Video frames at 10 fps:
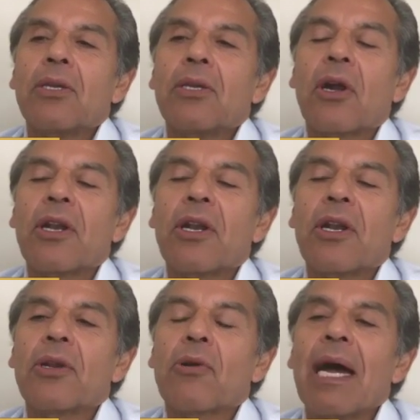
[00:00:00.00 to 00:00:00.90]
she
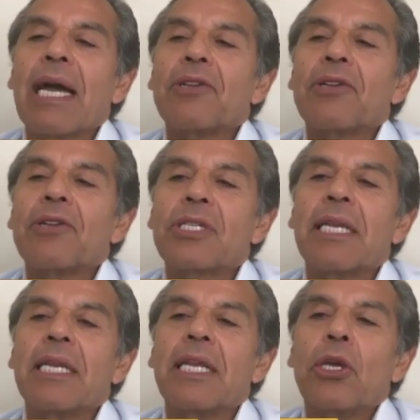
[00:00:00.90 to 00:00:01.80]
started to cry, and she
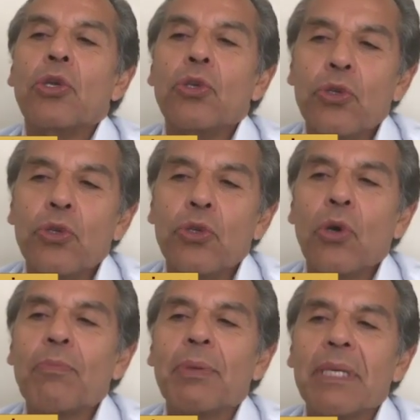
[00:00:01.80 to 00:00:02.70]
said, "You
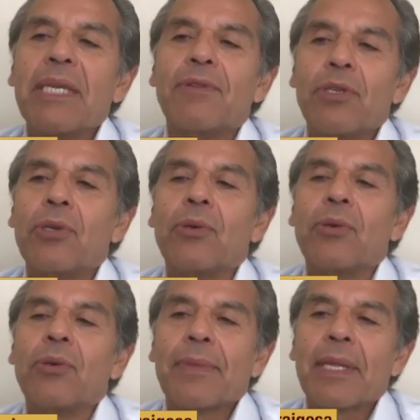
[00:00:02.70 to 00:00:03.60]
don't believe in
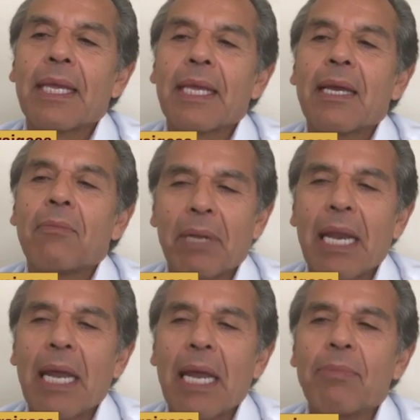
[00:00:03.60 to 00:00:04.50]
you,
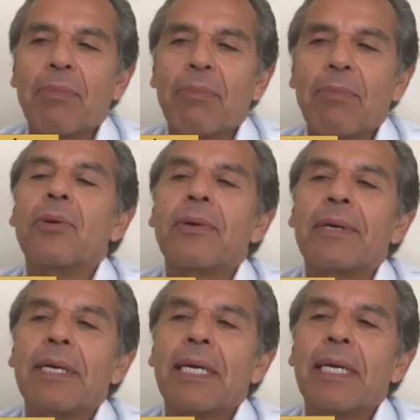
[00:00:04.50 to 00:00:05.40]
but I believe in
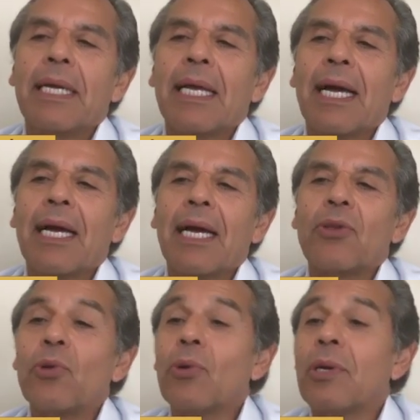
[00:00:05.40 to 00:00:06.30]
you.
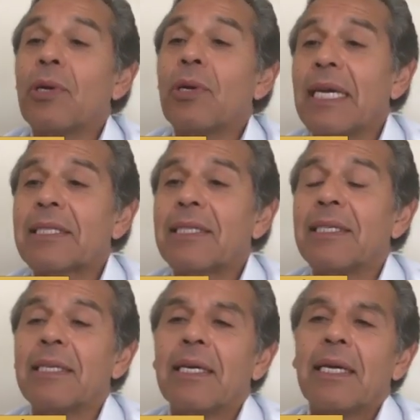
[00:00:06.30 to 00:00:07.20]
You are
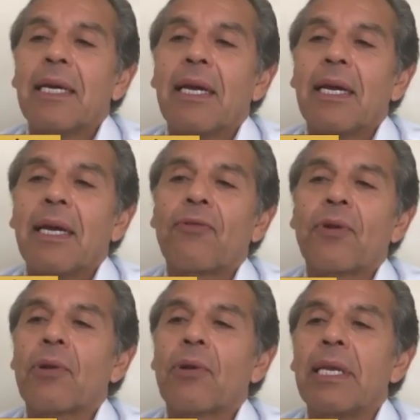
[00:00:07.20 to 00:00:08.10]
destined
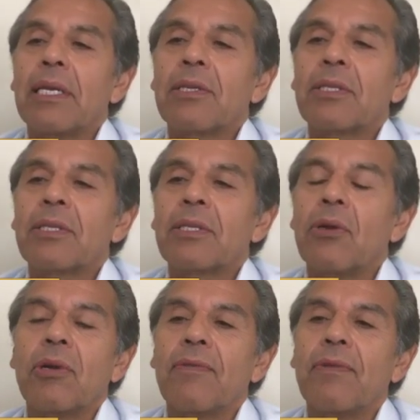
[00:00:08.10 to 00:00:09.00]
for greatness, and
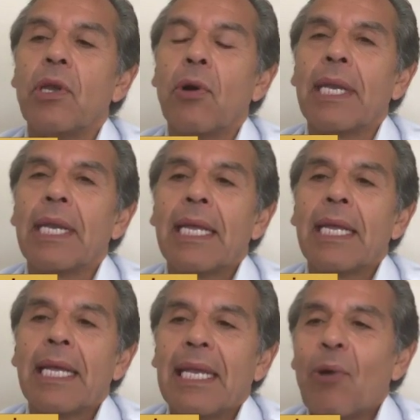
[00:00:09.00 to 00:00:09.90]
you don't even know it."
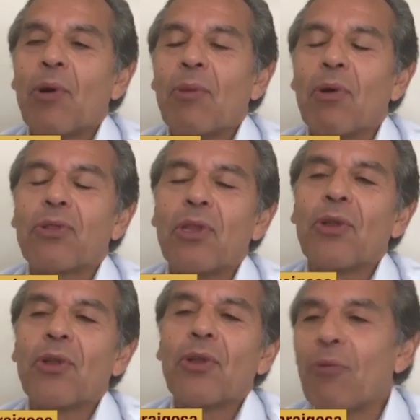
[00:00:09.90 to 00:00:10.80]
Now, we both
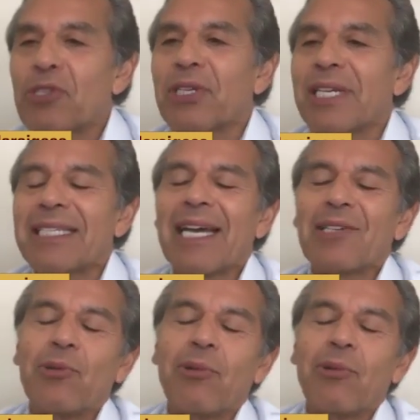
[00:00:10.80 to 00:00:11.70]
know that was an
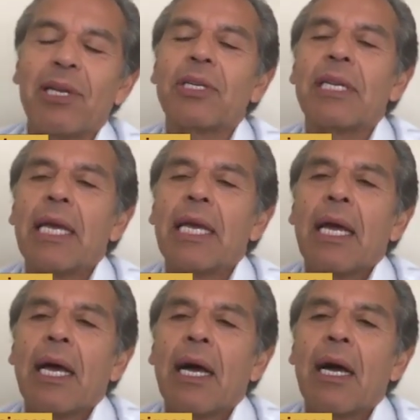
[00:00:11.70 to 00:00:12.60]
exaggeration.
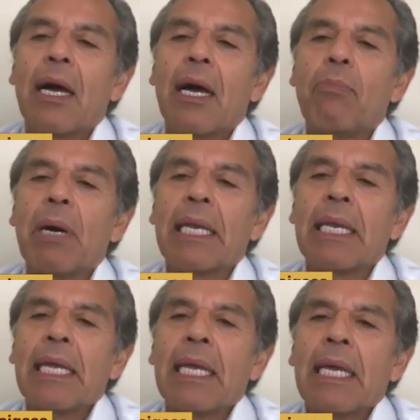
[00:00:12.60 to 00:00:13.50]

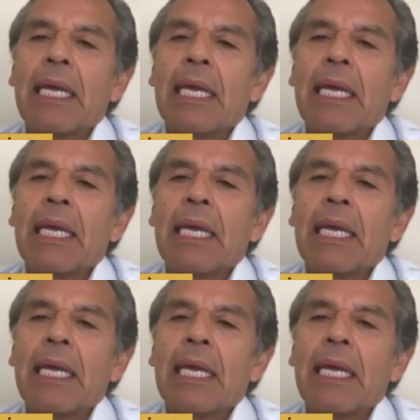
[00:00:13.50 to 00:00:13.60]
But